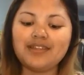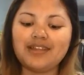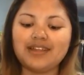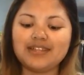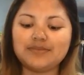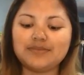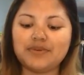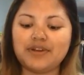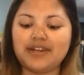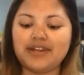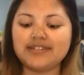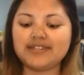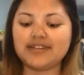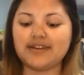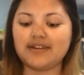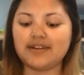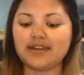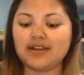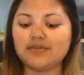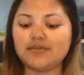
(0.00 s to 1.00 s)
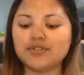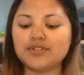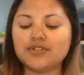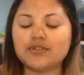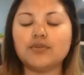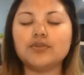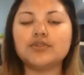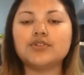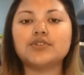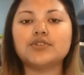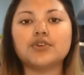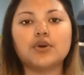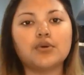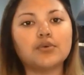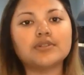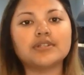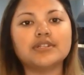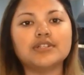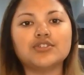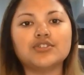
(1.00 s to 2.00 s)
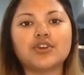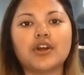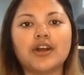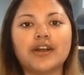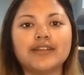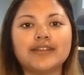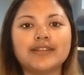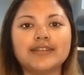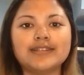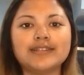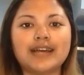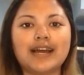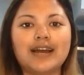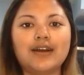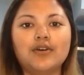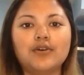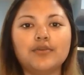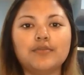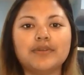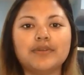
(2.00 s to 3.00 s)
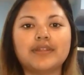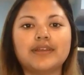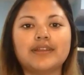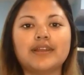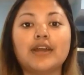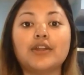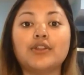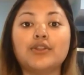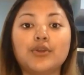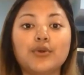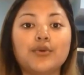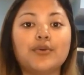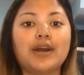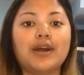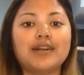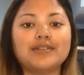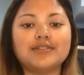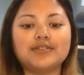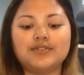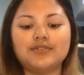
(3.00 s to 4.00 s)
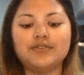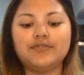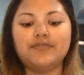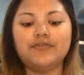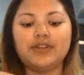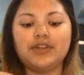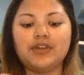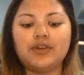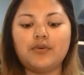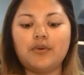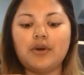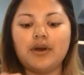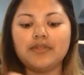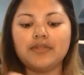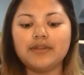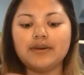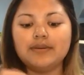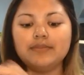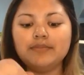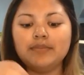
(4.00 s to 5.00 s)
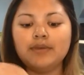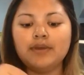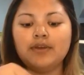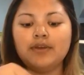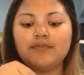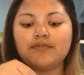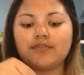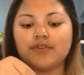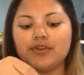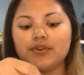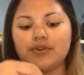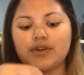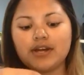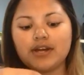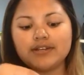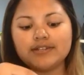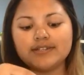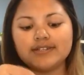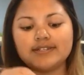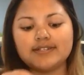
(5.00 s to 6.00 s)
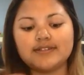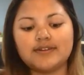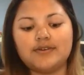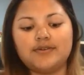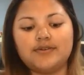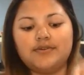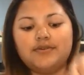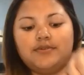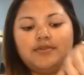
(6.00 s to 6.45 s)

that's pretty exciting. I was so stoked in trying these out, but then I knew I had to do a video on them for you guys, so